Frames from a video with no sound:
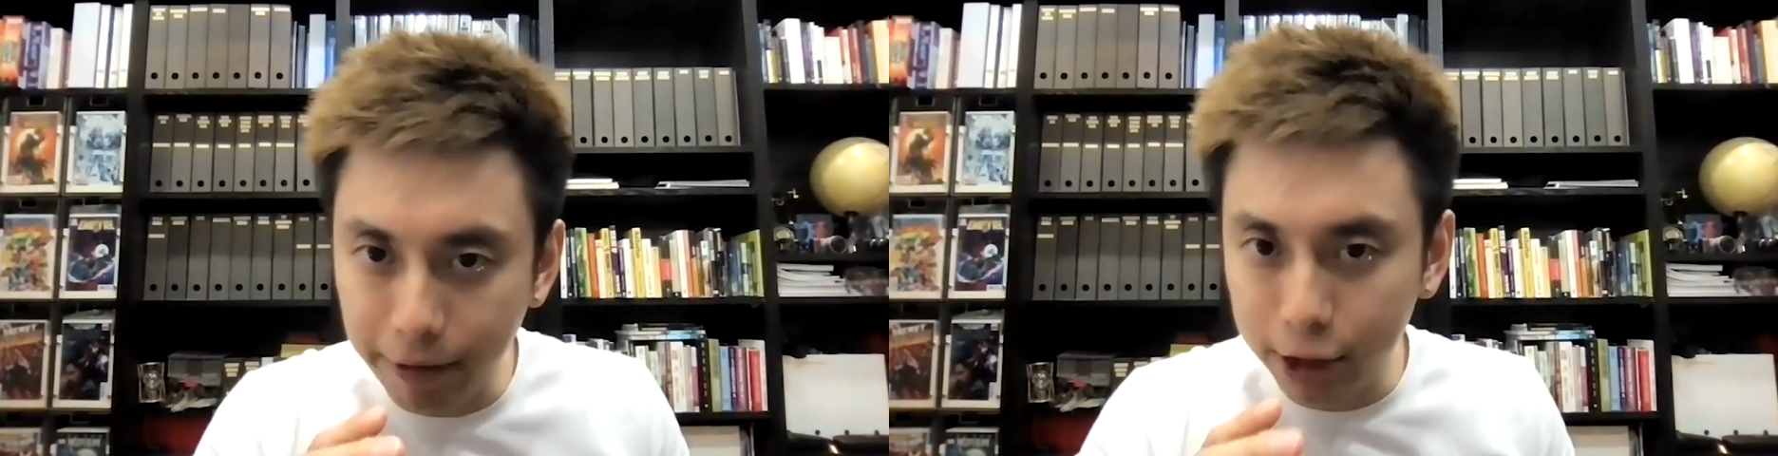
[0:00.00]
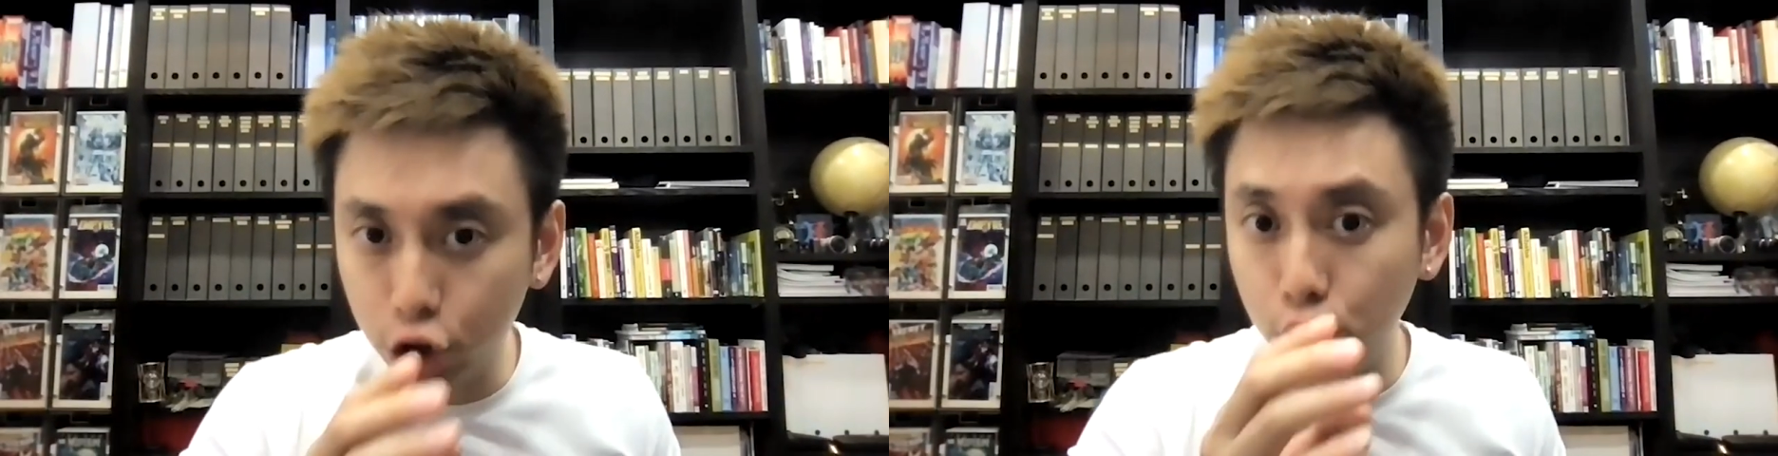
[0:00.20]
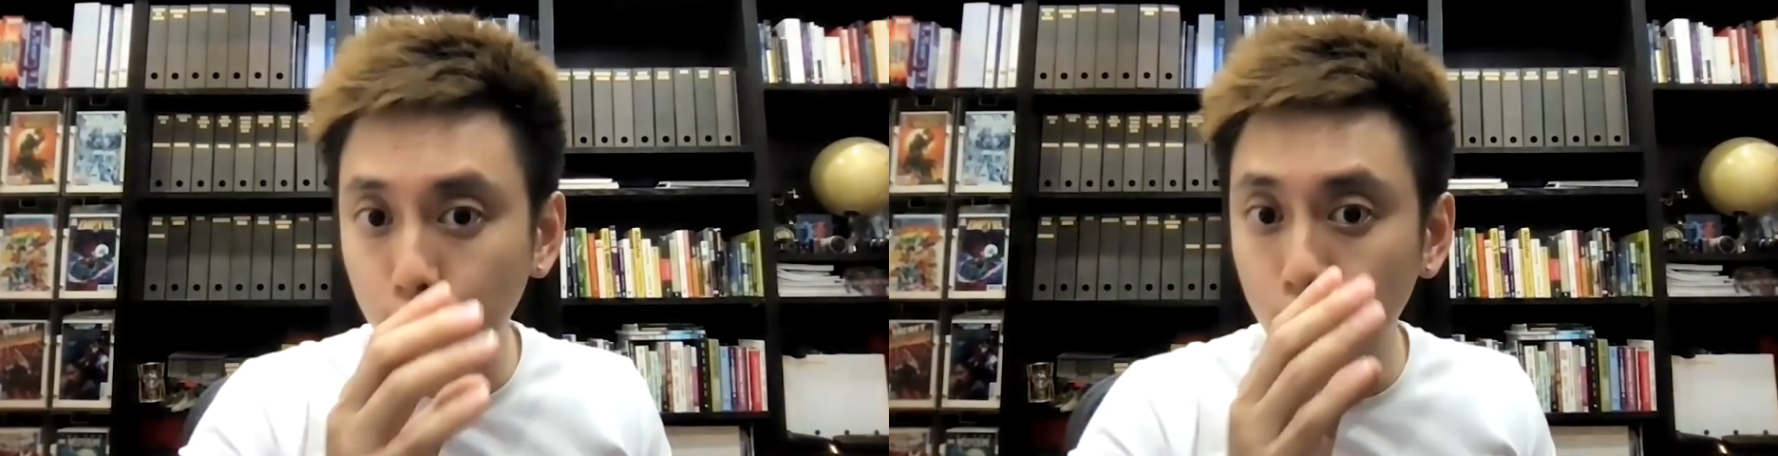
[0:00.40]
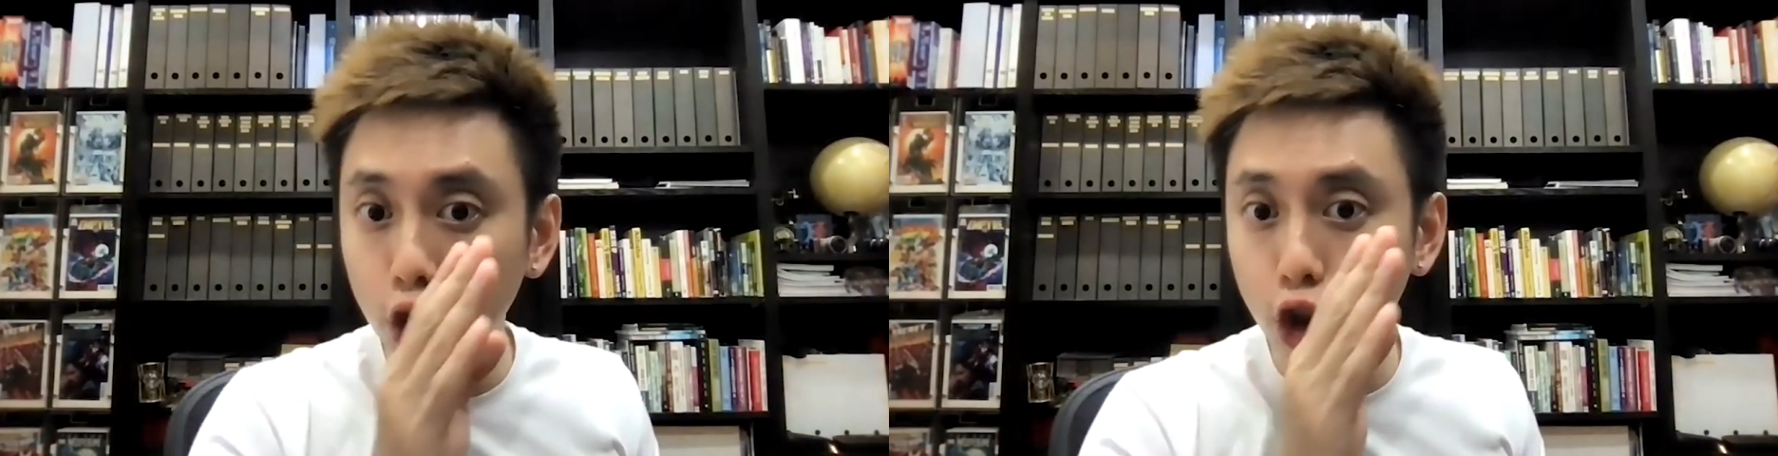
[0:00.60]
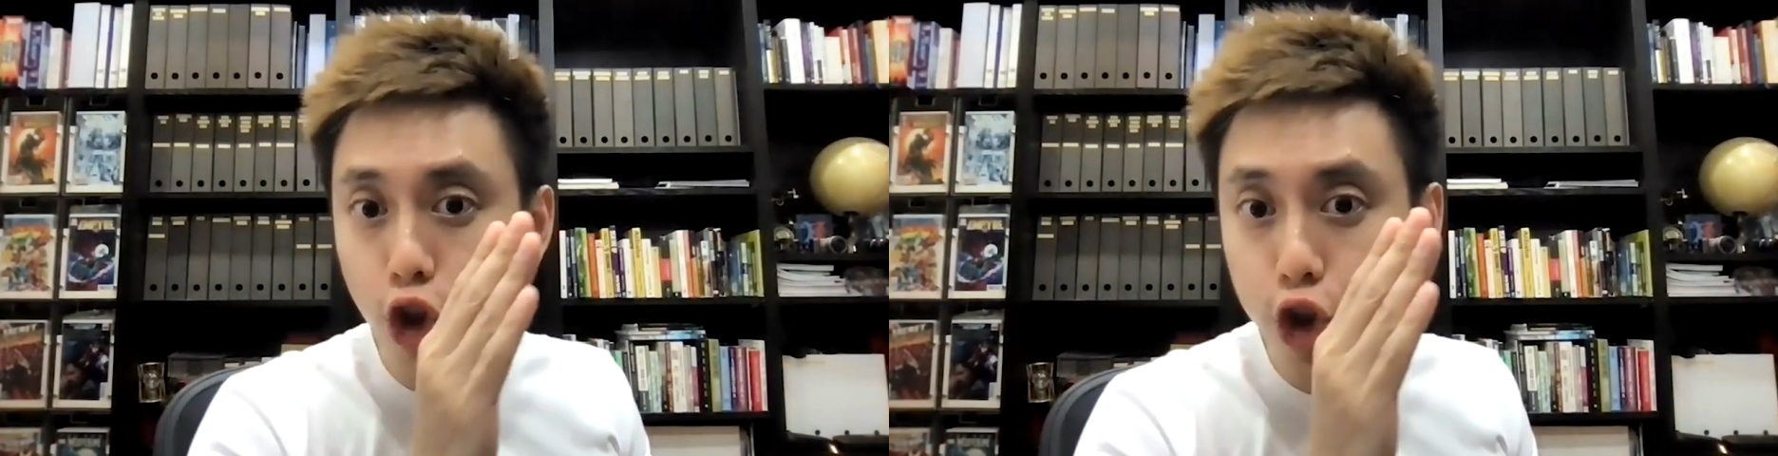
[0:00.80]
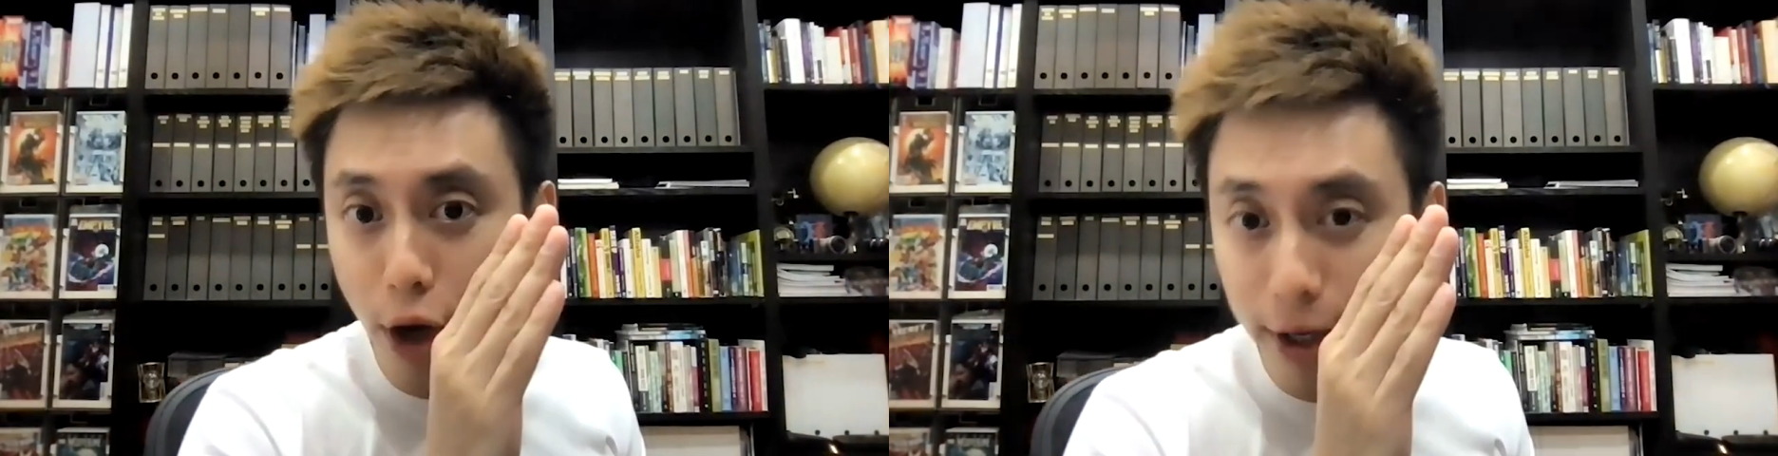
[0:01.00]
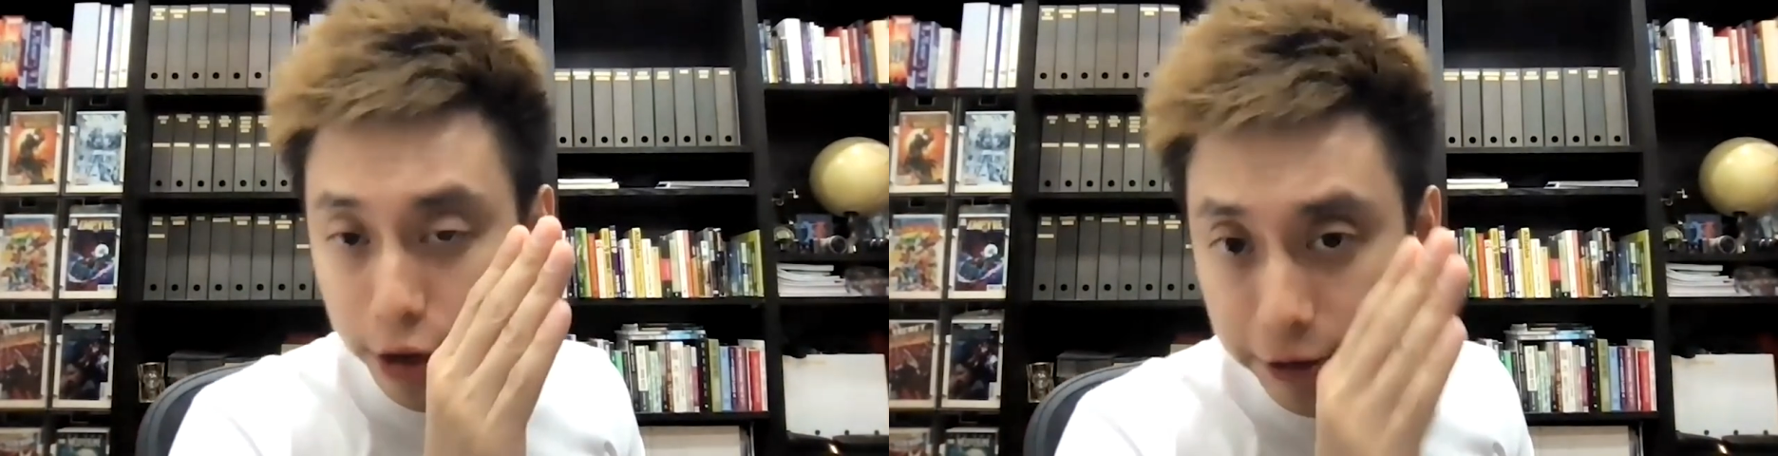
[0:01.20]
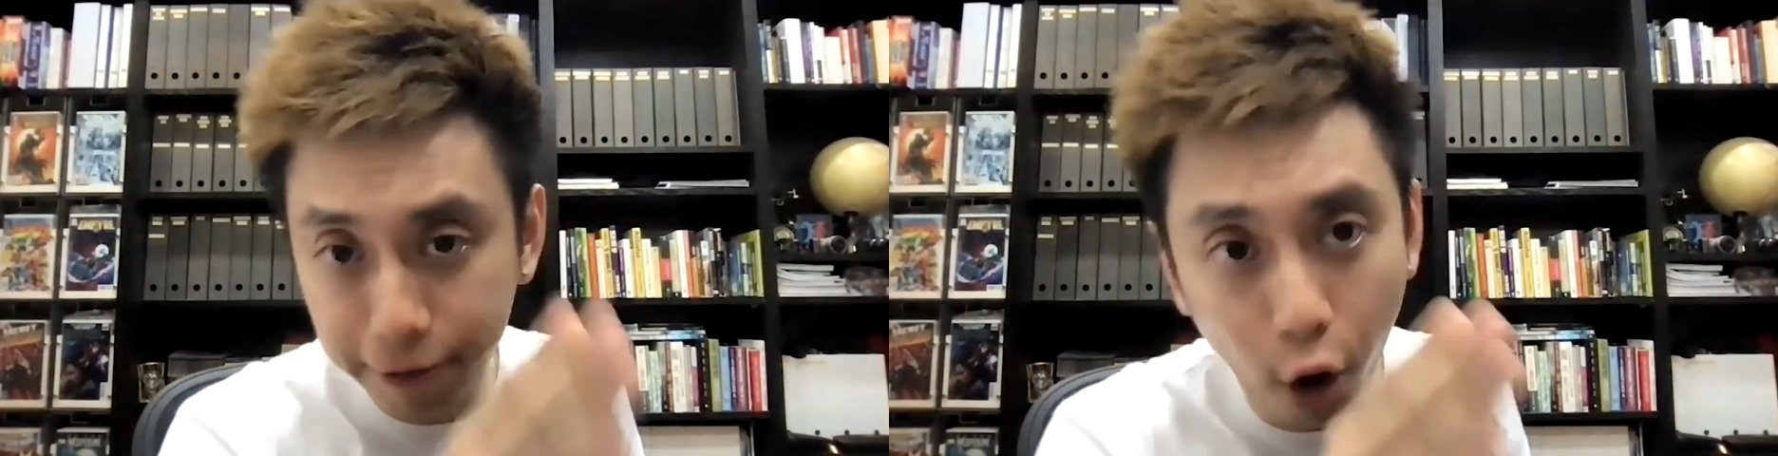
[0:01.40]
it's to
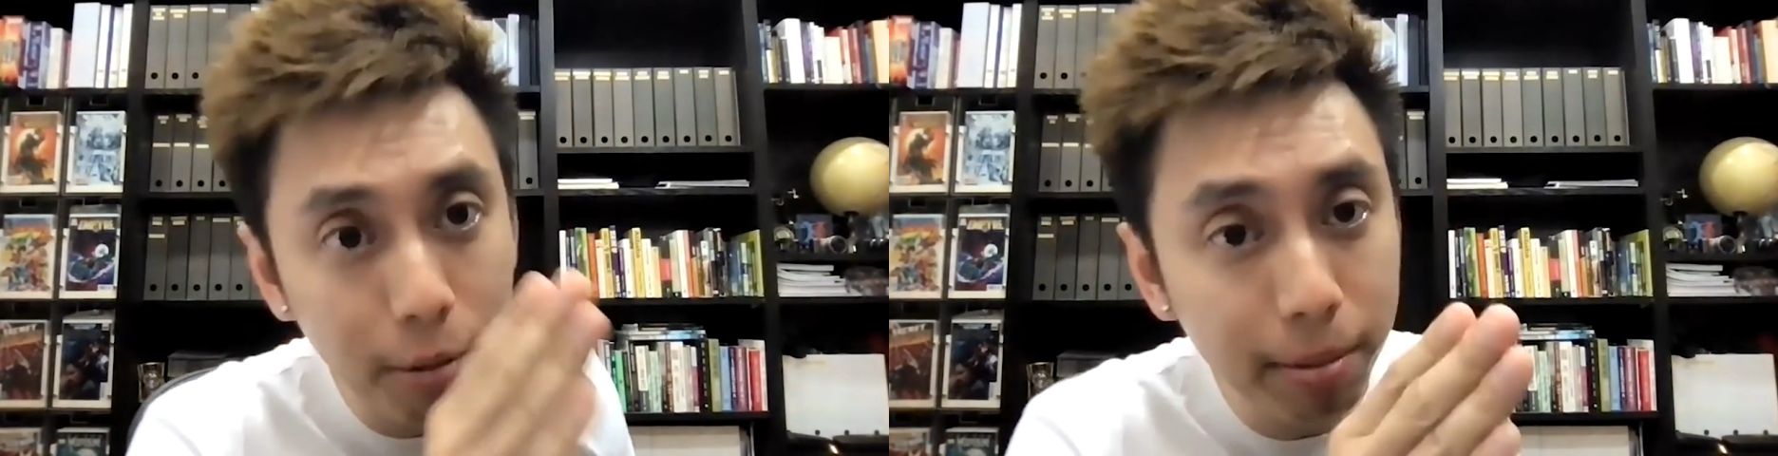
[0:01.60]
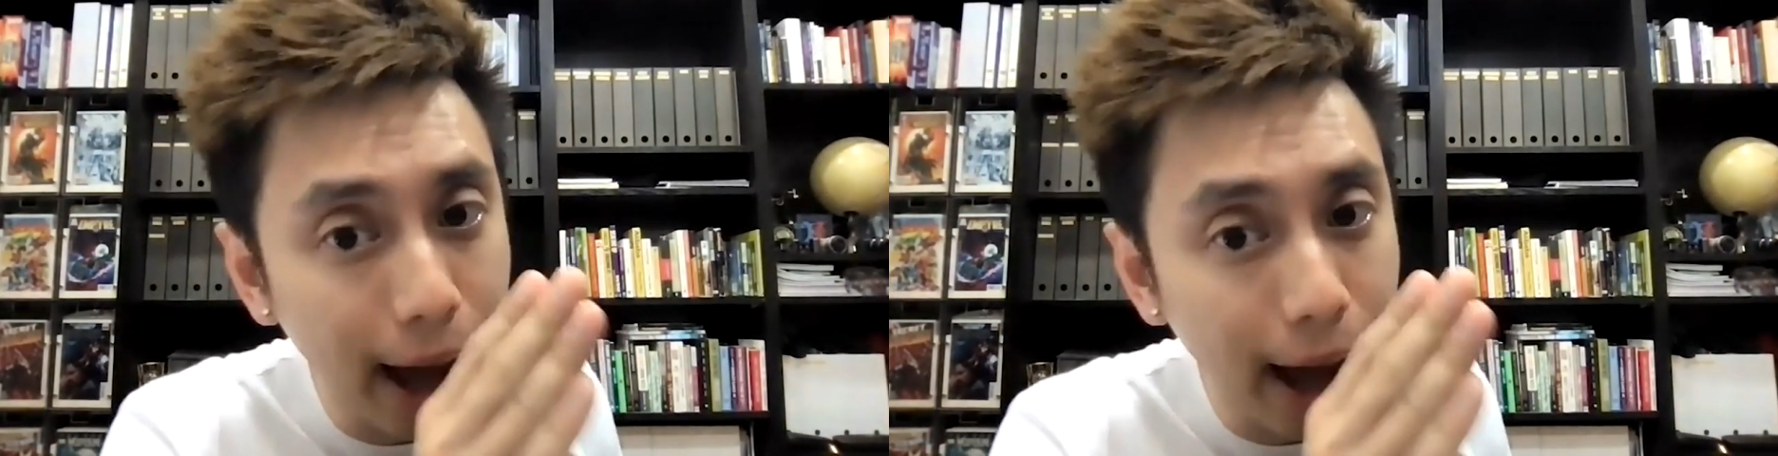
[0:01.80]
transform